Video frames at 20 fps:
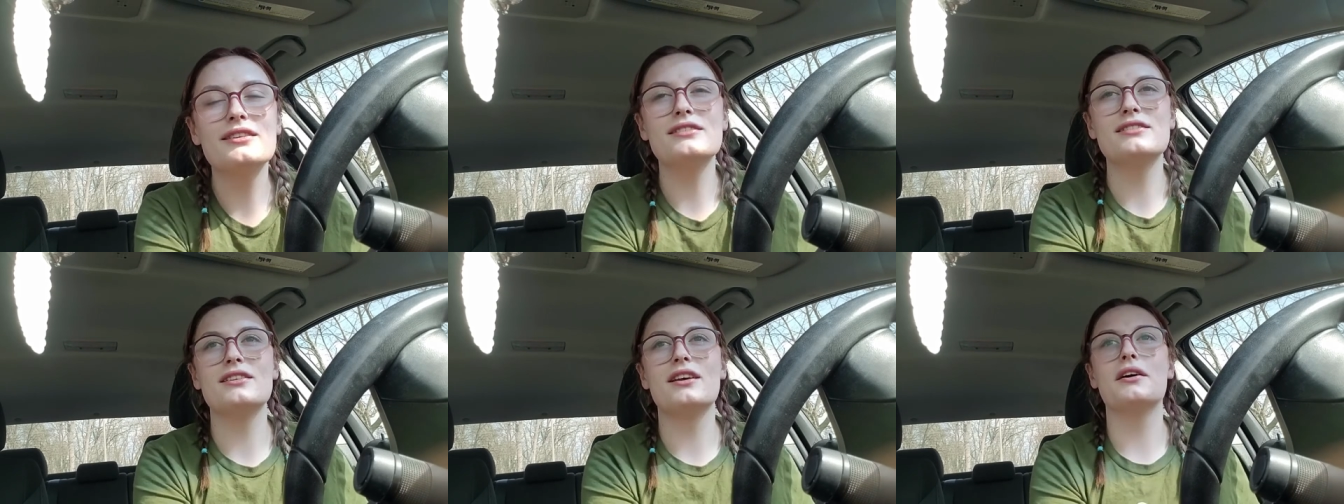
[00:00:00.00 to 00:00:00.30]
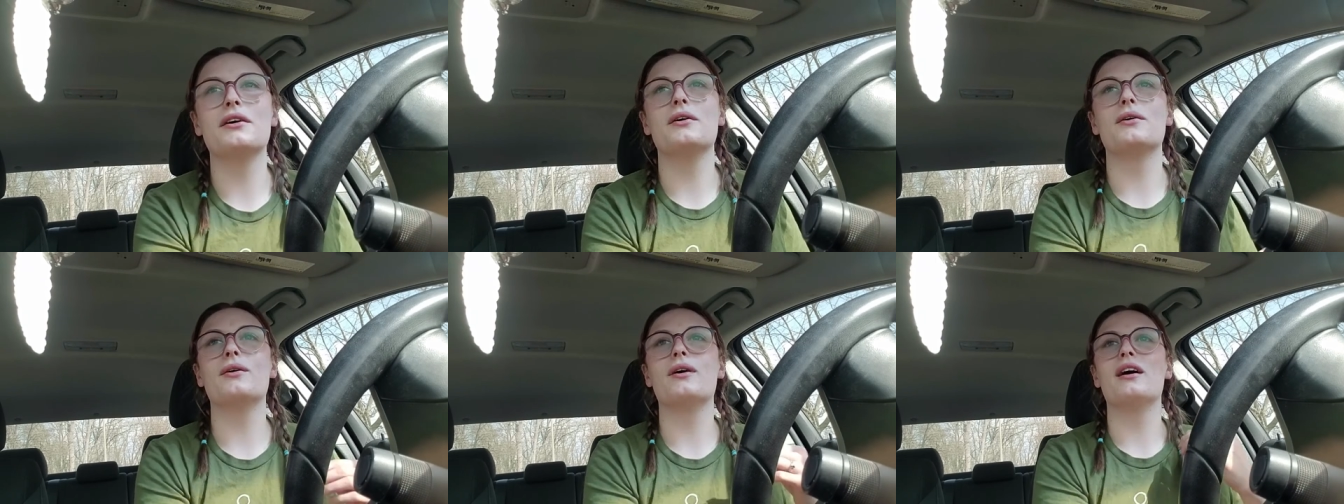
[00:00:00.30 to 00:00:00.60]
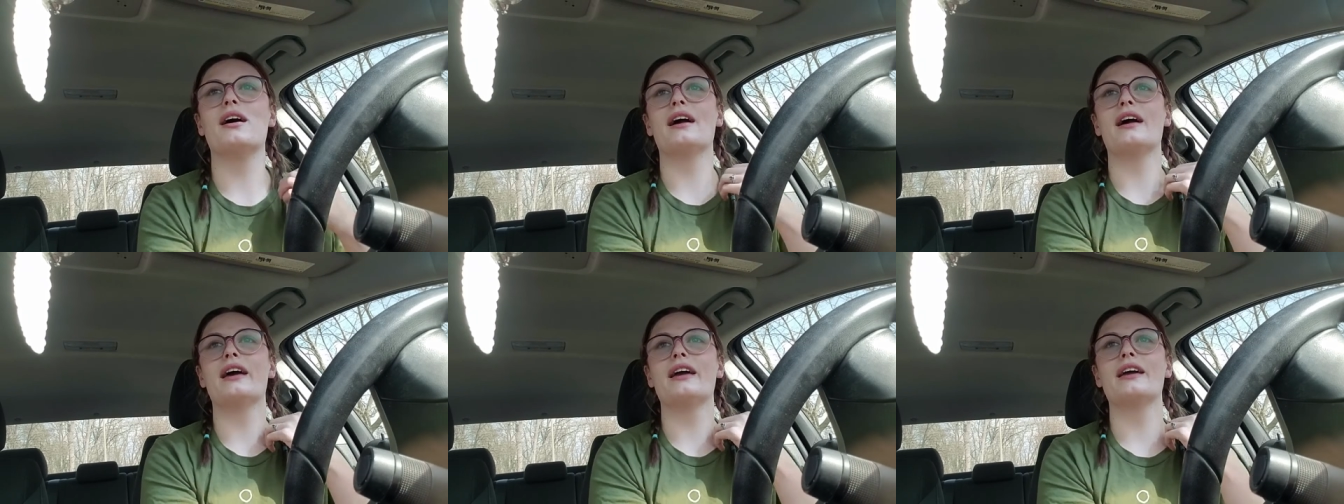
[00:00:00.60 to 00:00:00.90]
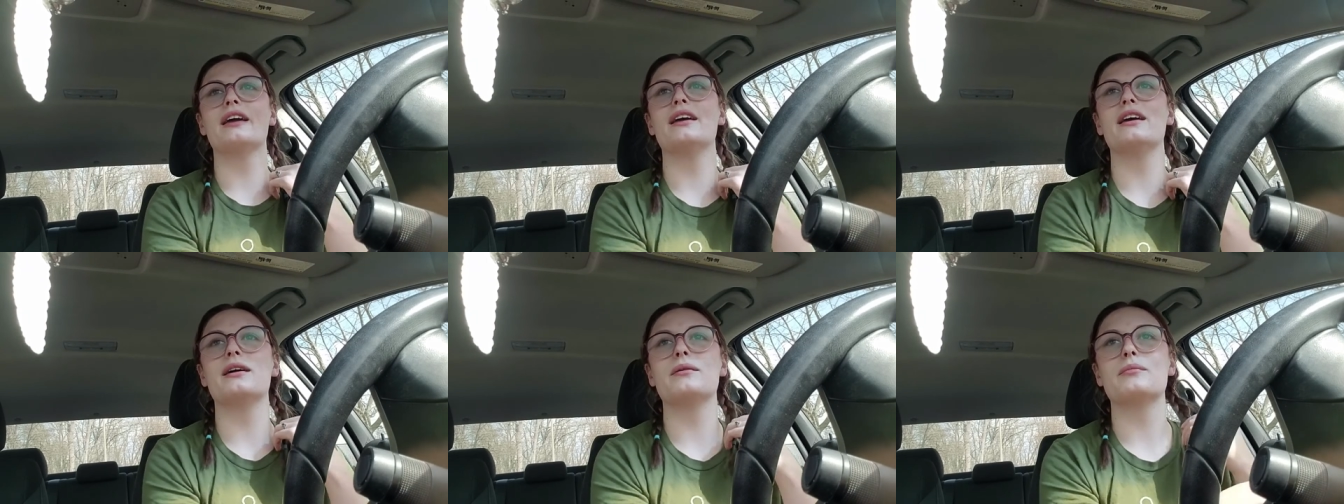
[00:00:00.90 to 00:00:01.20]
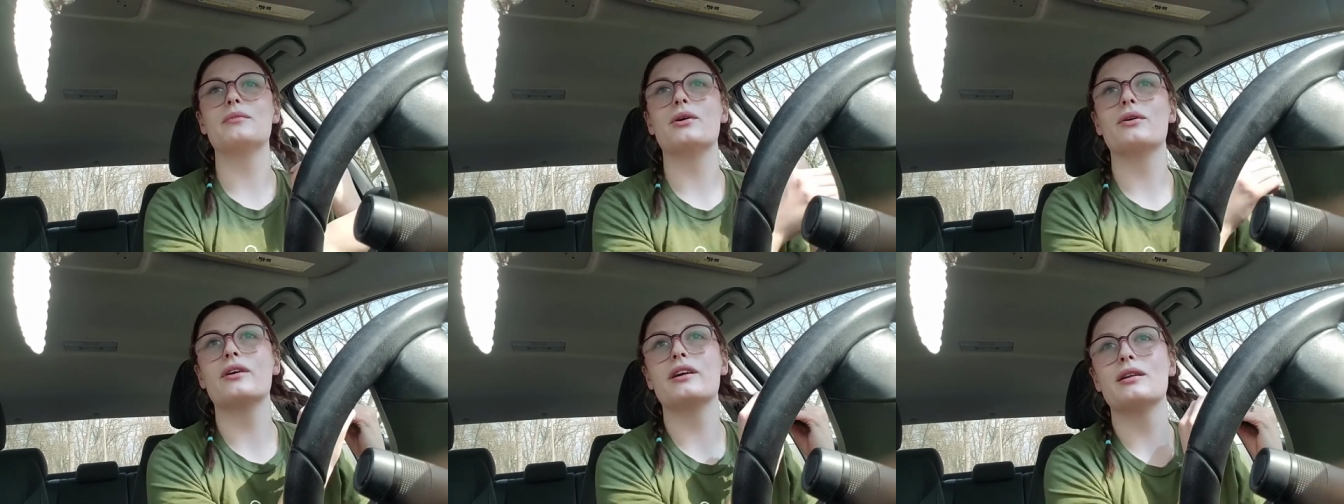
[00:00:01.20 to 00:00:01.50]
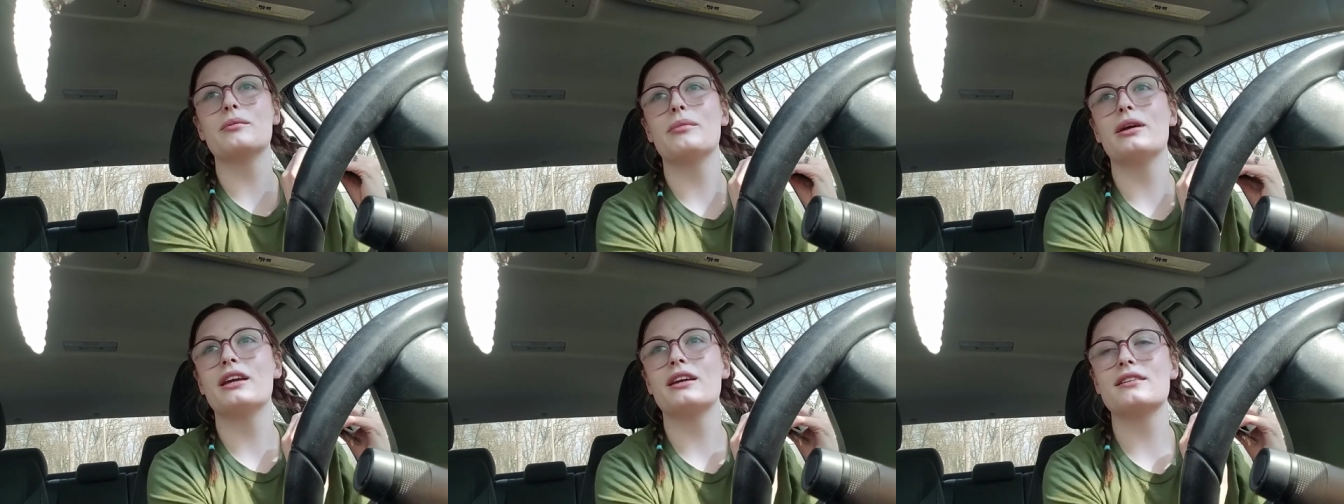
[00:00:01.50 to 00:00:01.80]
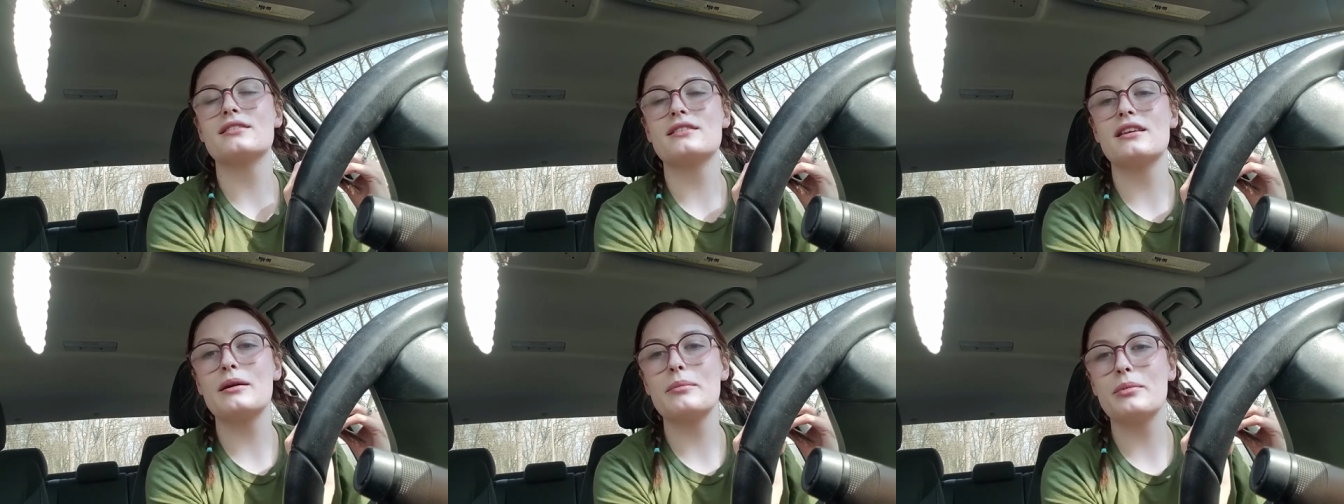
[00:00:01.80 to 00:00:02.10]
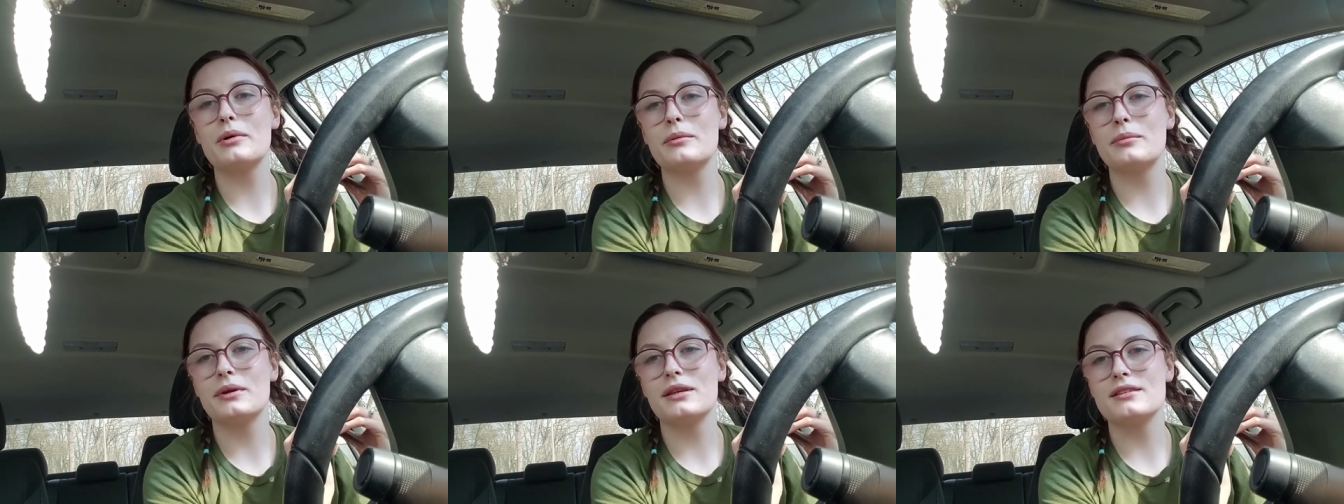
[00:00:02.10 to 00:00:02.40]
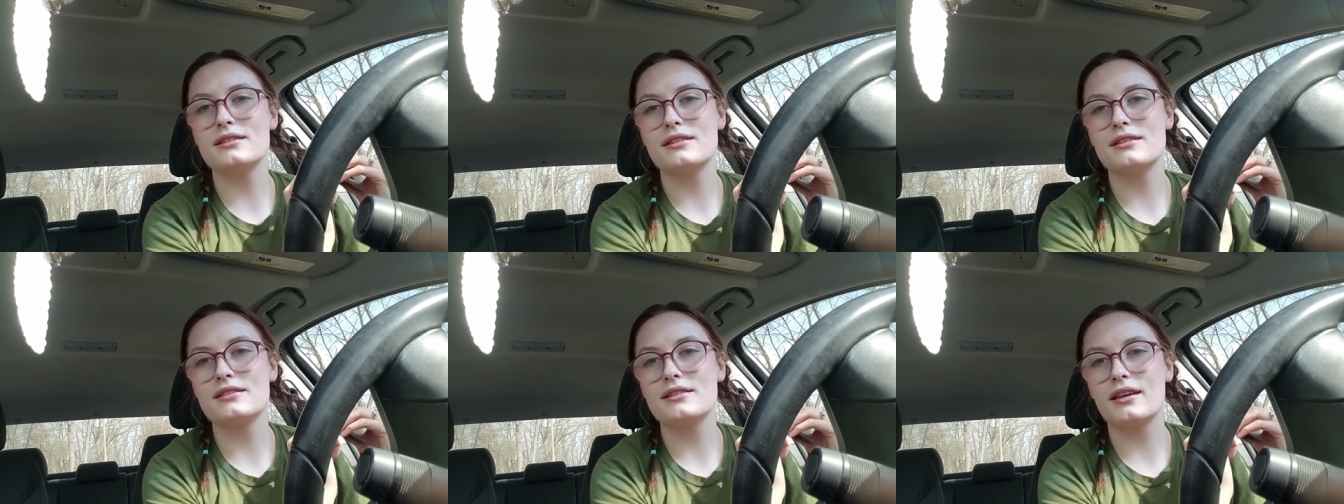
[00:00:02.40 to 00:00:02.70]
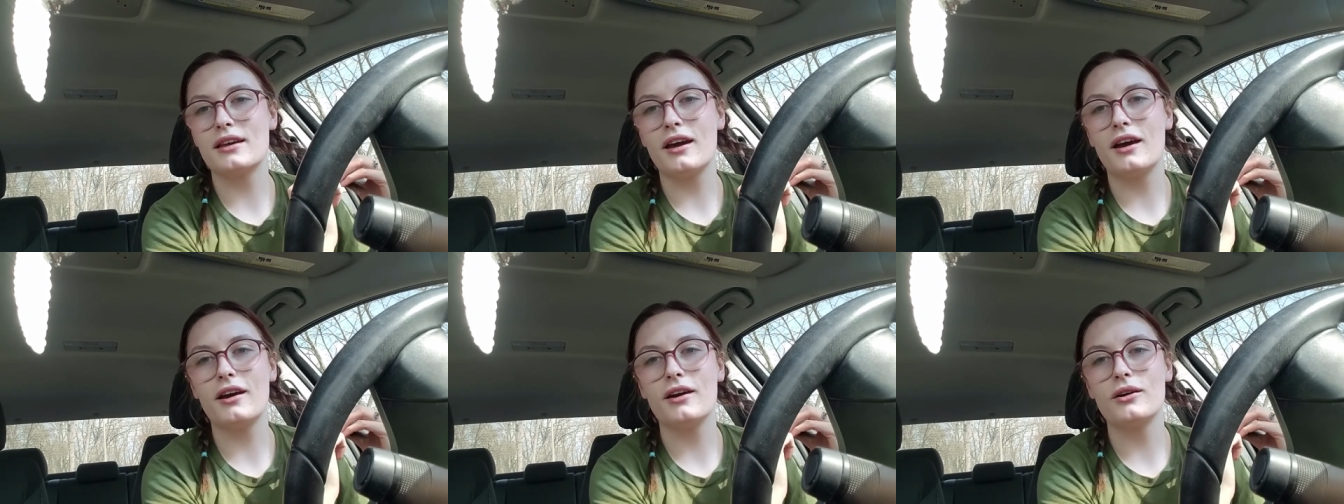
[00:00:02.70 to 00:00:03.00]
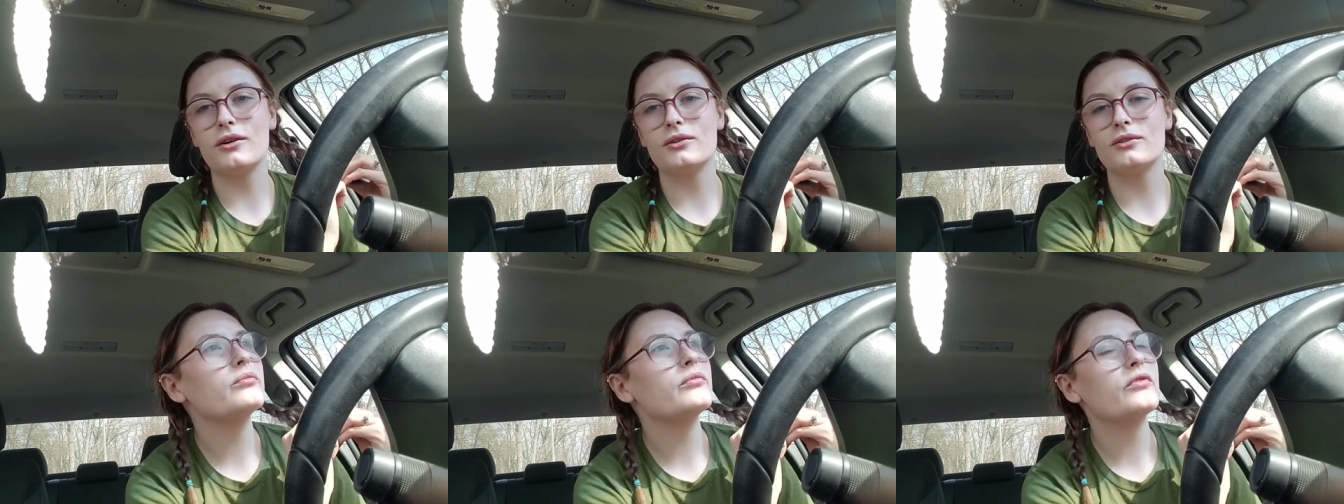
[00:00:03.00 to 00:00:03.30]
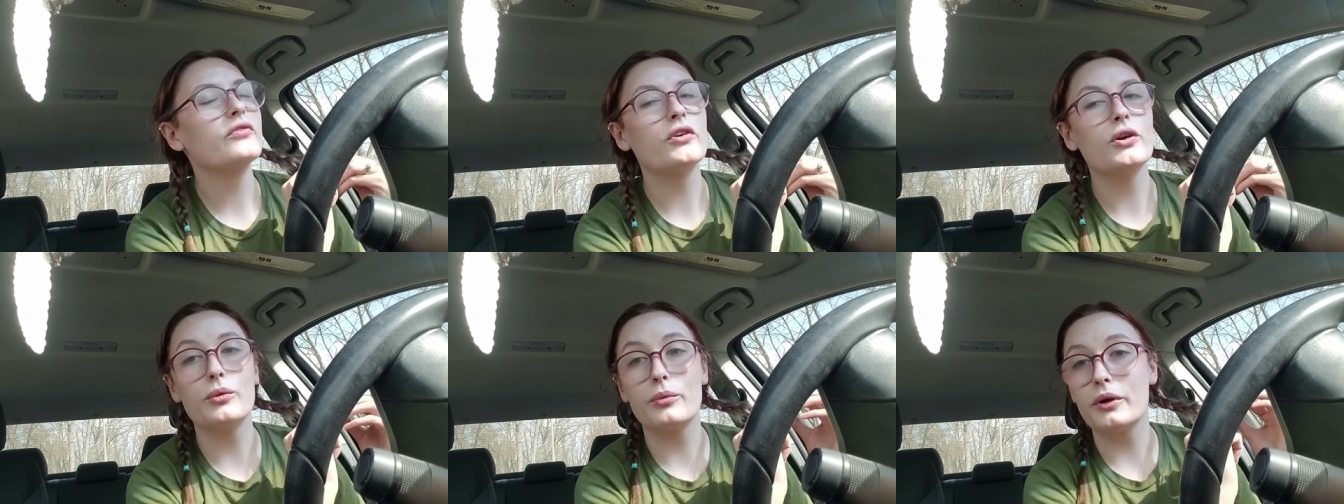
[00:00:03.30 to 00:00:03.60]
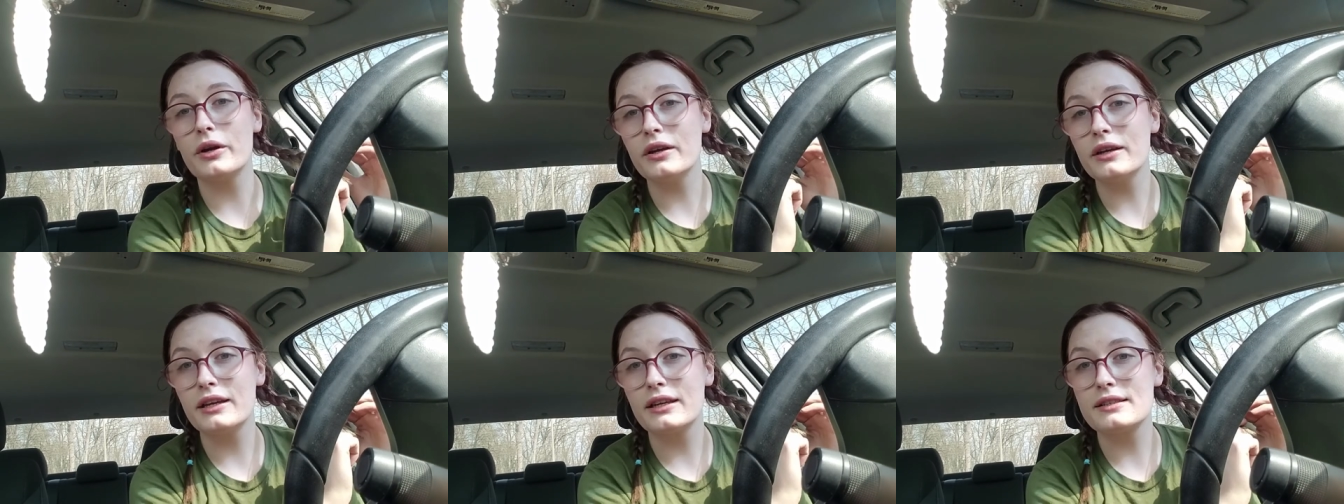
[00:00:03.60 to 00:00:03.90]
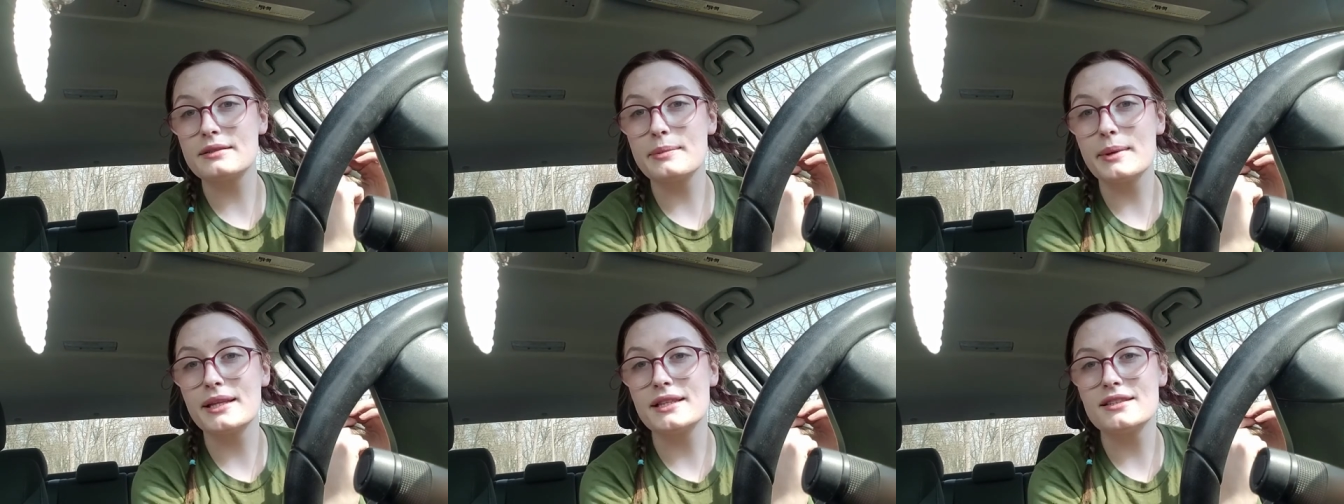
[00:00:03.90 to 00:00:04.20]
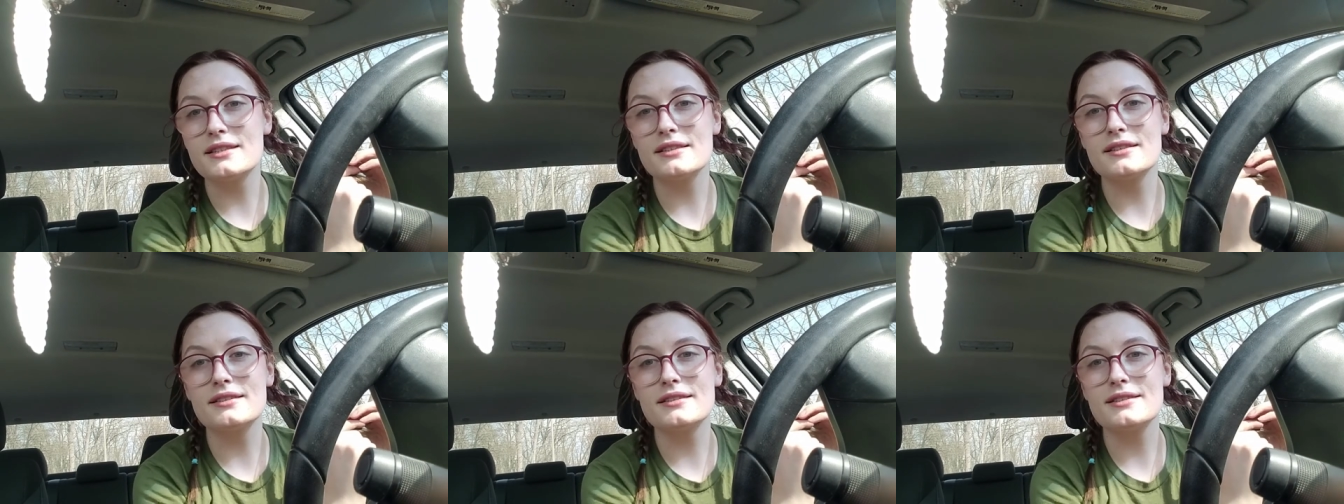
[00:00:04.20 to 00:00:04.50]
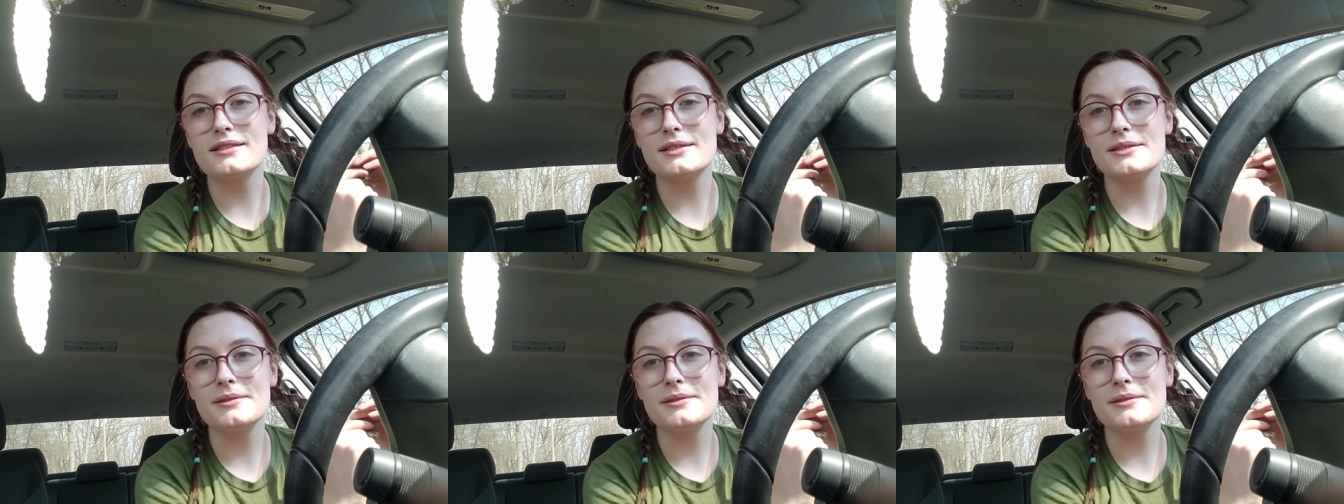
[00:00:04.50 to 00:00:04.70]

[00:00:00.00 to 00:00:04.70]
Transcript: So I am going to make a separate business account for work expenses.